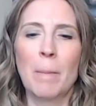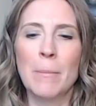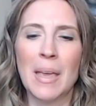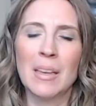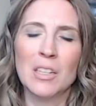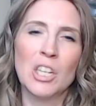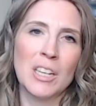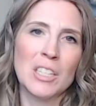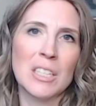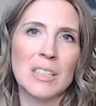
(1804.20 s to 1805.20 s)
making
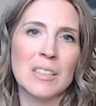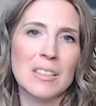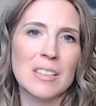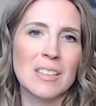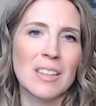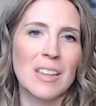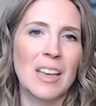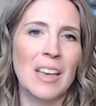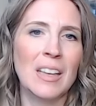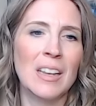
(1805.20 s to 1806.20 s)
changes
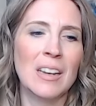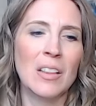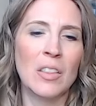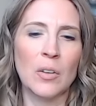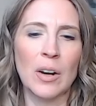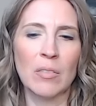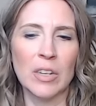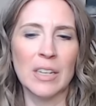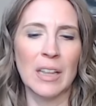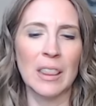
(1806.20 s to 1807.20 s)
in their
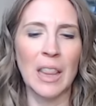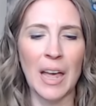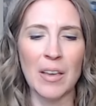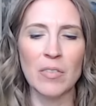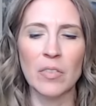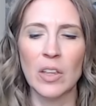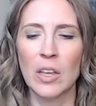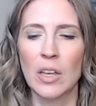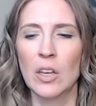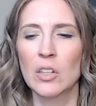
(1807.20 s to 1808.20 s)
everyday life
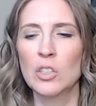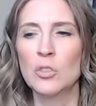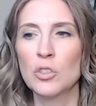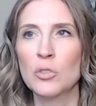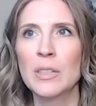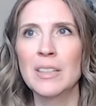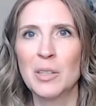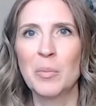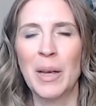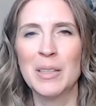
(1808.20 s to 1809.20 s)
to treat
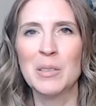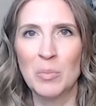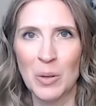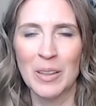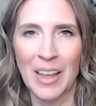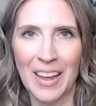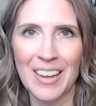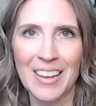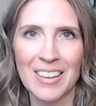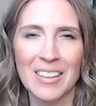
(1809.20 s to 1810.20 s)
their pets more like
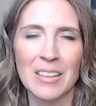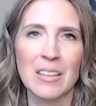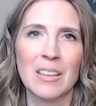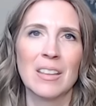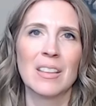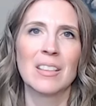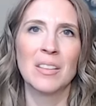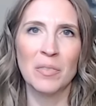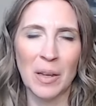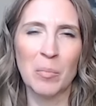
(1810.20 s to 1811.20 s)

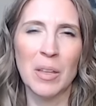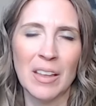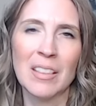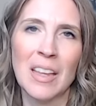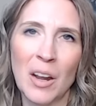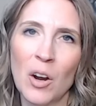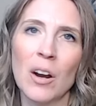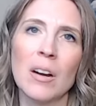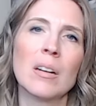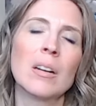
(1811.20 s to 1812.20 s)
the family that they are.